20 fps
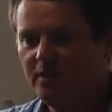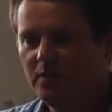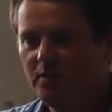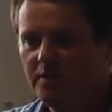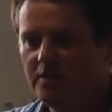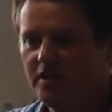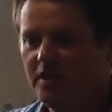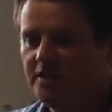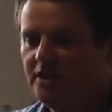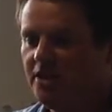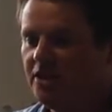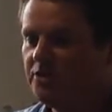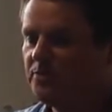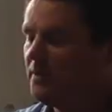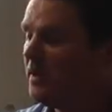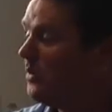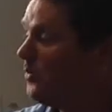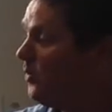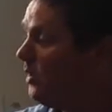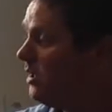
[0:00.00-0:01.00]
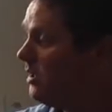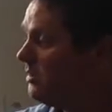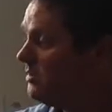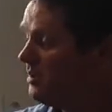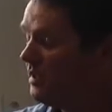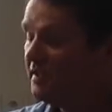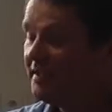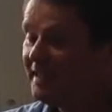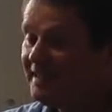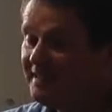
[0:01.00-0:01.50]
with which I chose my
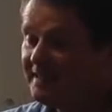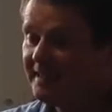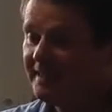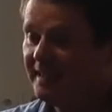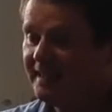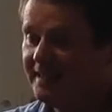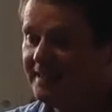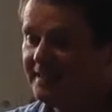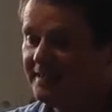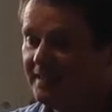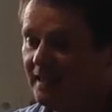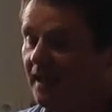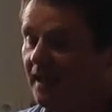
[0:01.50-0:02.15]
words, had indicated